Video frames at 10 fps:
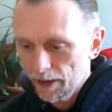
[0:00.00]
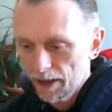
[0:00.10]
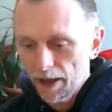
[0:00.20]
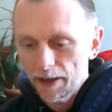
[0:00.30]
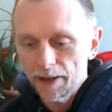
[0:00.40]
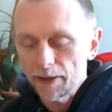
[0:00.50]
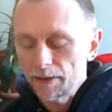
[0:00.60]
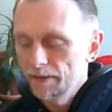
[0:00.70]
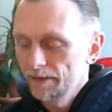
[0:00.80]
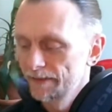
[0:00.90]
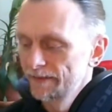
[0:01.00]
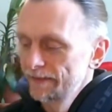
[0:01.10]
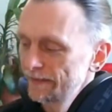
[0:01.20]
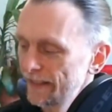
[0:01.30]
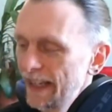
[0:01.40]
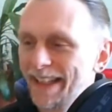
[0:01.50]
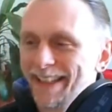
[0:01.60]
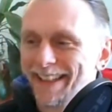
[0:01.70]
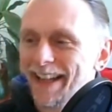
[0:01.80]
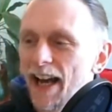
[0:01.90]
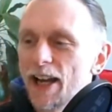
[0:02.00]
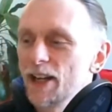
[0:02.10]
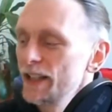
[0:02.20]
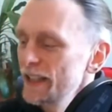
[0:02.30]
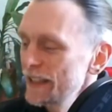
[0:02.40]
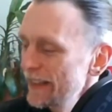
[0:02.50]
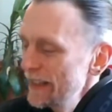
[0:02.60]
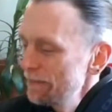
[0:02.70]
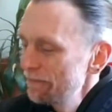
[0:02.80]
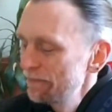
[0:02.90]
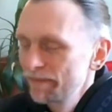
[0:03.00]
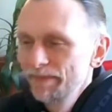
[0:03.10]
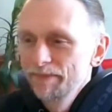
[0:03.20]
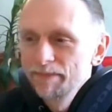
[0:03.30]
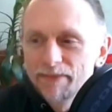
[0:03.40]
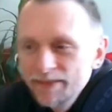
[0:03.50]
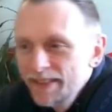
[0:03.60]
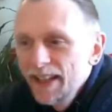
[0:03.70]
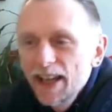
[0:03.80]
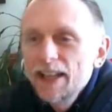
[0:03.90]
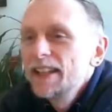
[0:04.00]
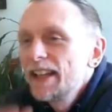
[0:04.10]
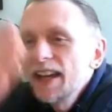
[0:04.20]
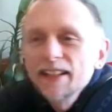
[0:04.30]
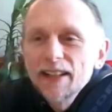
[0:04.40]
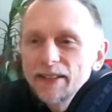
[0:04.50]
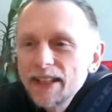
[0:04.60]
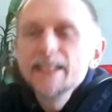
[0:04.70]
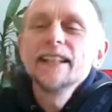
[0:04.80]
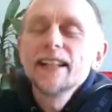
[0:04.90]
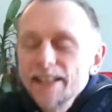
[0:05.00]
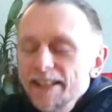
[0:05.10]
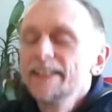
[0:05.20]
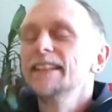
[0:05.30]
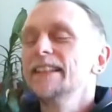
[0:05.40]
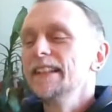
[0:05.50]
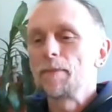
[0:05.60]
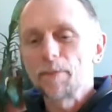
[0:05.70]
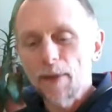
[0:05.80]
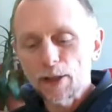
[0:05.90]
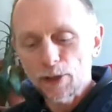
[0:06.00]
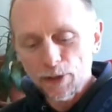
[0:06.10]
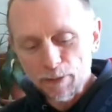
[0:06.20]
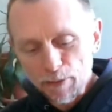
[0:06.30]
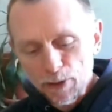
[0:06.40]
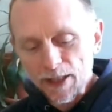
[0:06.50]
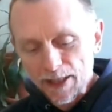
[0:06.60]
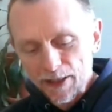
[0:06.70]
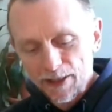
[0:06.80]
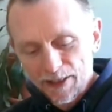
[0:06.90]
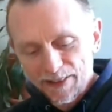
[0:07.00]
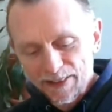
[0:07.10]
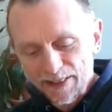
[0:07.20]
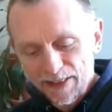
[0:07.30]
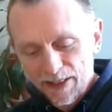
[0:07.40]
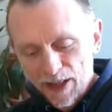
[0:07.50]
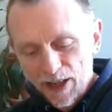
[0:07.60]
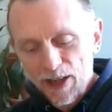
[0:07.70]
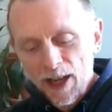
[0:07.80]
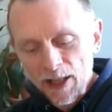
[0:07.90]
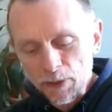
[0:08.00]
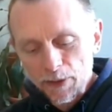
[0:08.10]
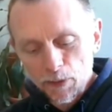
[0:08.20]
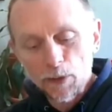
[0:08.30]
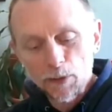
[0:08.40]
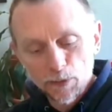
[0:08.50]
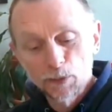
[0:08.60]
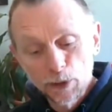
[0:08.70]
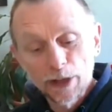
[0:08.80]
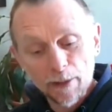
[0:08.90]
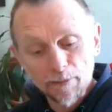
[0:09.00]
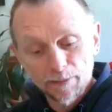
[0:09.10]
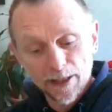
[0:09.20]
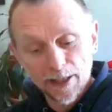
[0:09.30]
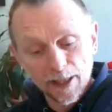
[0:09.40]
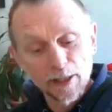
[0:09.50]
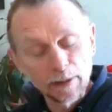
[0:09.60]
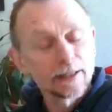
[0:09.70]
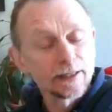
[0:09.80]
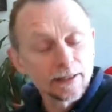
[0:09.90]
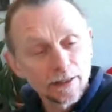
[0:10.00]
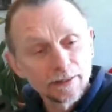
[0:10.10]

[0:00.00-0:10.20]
I don't know, just, I can't think of any, I don't know, a teenager, make sure the music aligns with what would that teenager be listening to,